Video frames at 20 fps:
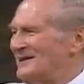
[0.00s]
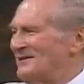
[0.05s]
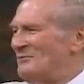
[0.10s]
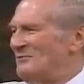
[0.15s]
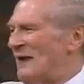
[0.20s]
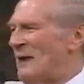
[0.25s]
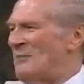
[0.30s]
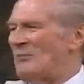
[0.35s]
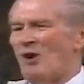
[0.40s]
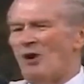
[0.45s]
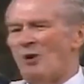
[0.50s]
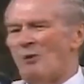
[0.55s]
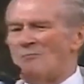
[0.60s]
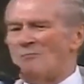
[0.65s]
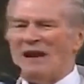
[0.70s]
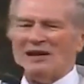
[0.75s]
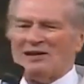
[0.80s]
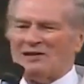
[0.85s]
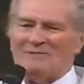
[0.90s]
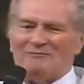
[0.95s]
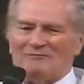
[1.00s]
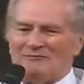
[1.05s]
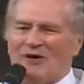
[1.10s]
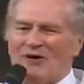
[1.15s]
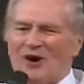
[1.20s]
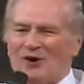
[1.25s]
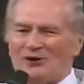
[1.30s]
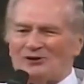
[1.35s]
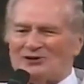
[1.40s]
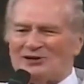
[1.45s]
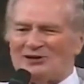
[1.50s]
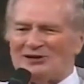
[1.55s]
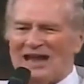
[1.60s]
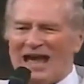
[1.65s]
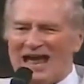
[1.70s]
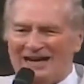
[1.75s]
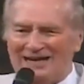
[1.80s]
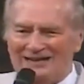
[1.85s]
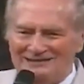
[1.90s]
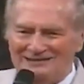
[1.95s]
Well, I'm going to make up for it
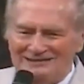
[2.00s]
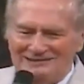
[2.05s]
tonight.